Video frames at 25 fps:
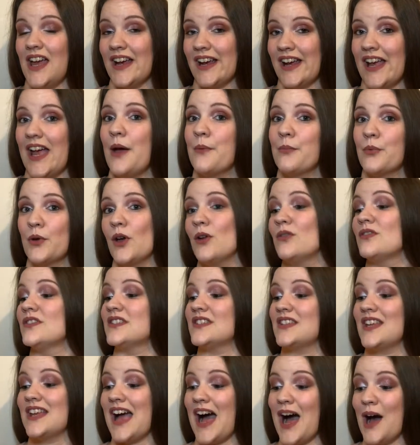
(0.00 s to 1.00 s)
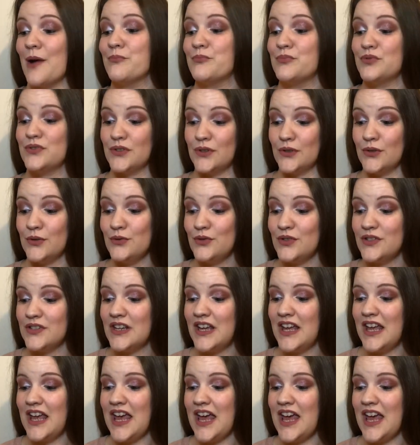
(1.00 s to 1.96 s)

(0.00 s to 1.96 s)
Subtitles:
I kept going to say absolute.